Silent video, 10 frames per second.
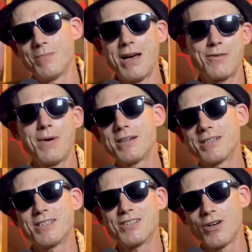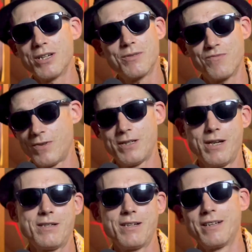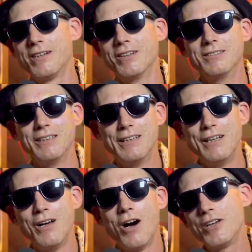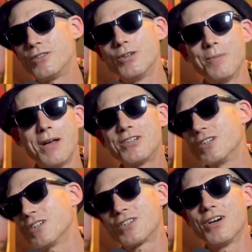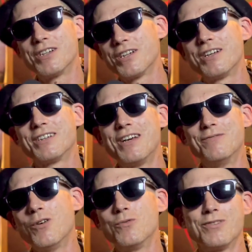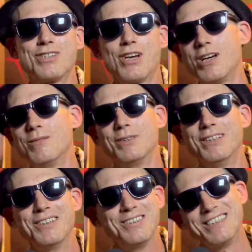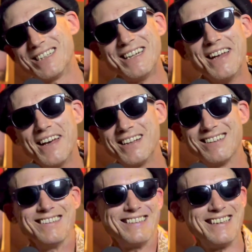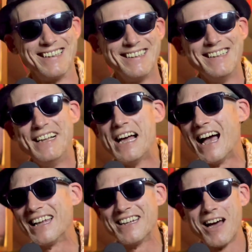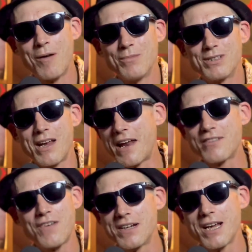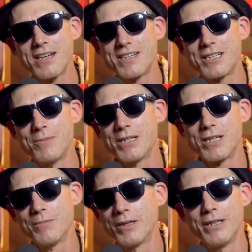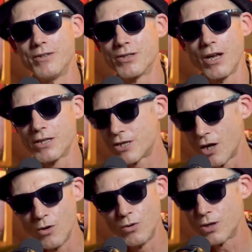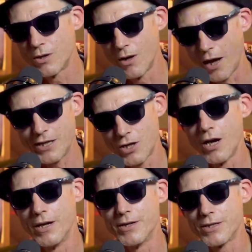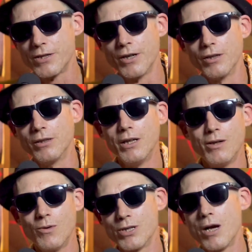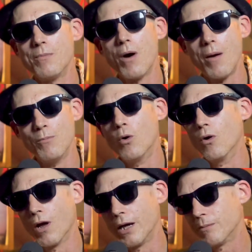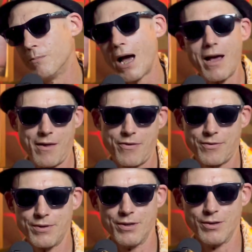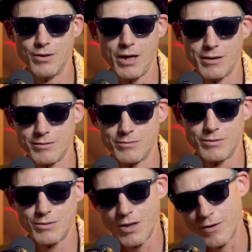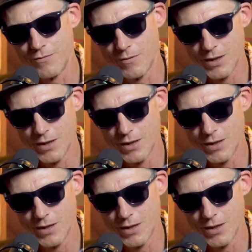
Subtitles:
mathematics and science is fantastic, you know. I do dimensionalist science. I don't get involved with science. You know, he's in there, you know. and that's fantastic to meet somebody who's like so like science, you know. Whereas I'm more like math, you know, like kind of